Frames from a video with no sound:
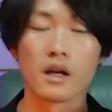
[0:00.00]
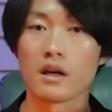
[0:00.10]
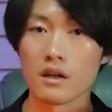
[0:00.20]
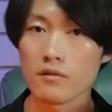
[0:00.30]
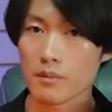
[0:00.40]

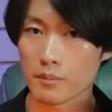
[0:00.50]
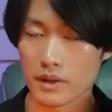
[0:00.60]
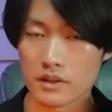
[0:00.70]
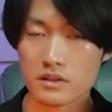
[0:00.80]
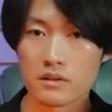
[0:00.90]
In One
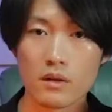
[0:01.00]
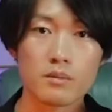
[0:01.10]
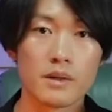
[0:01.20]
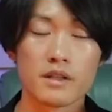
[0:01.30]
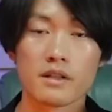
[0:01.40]
Piece, not
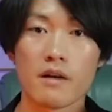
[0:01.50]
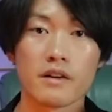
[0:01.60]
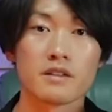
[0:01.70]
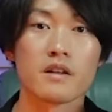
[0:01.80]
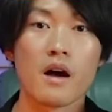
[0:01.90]
many
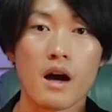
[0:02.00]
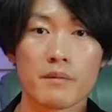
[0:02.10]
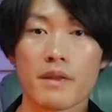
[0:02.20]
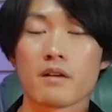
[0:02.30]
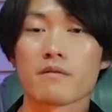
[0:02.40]
characters have
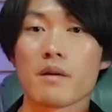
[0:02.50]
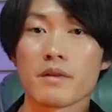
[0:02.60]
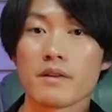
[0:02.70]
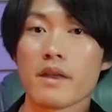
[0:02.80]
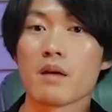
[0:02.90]
their family
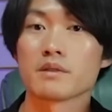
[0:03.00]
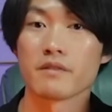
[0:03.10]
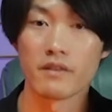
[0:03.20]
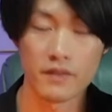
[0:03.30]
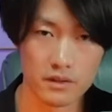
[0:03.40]
names
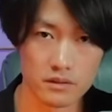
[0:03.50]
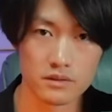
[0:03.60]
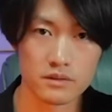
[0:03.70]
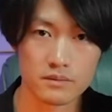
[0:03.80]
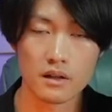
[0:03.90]
revealed.
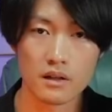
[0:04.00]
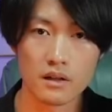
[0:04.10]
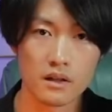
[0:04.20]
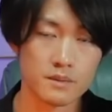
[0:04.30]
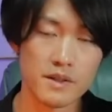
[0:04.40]

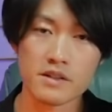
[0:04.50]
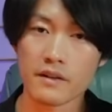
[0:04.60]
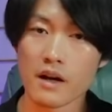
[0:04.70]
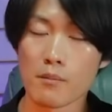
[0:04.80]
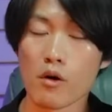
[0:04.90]
Especially
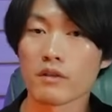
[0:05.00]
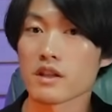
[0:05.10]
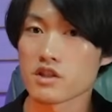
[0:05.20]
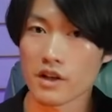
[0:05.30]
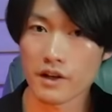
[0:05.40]
among the
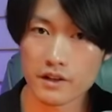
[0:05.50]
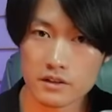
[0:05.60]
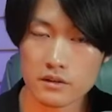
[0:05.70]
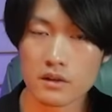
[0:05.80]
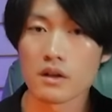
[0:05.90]
giant,
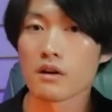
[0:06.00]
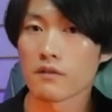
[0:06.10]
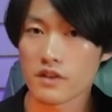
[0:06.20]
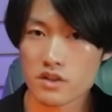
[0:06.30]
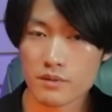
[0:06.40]

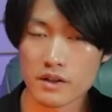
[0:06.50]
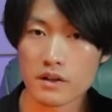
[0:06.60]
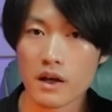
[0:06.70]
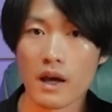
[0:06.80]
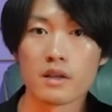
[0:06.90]
fishman,
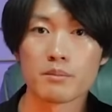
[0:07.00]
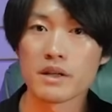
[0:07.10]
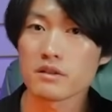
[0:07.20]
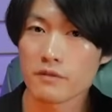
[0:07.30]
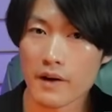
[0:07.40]
and mink
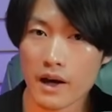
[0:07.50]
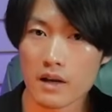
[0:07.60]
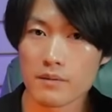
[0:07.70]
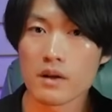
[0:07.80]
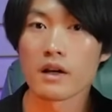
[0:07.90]
tribe,
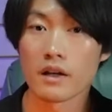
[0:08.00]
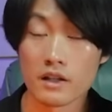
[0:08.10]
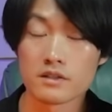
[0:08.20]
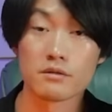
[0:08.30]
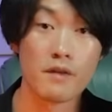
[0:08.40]

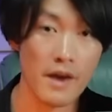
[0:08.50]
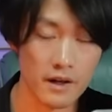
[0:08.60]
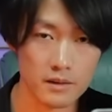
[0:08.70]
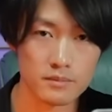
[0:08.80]
it's rare.